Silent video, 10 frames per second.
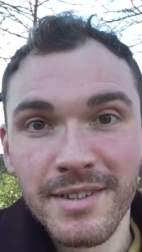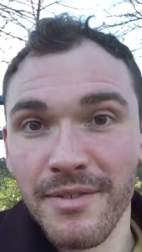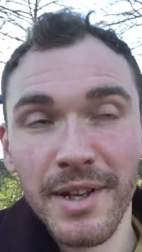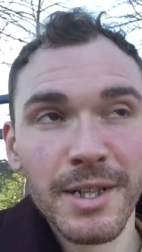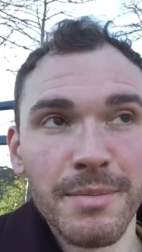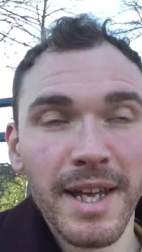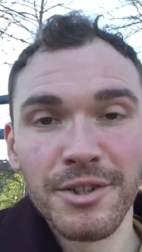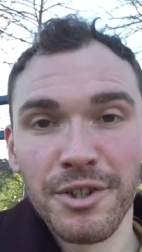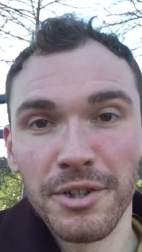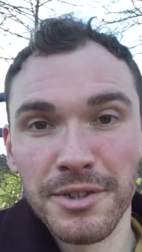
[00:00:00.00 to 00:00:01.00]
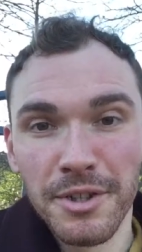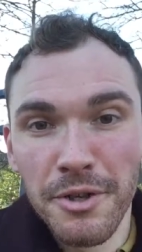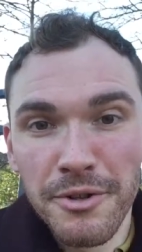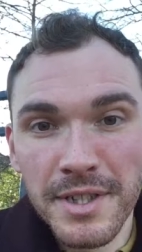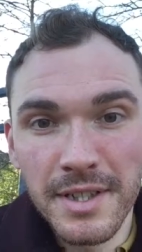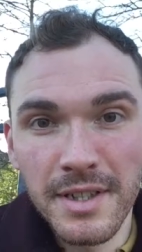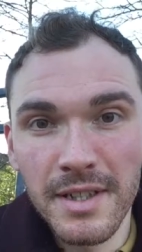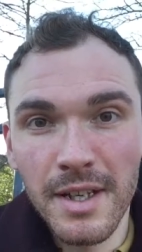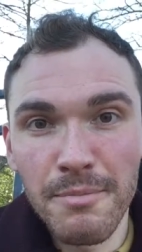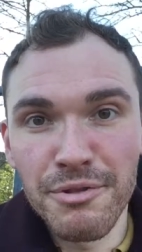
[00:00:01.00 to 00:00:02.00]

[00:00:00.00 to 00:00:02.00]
develop their short stories and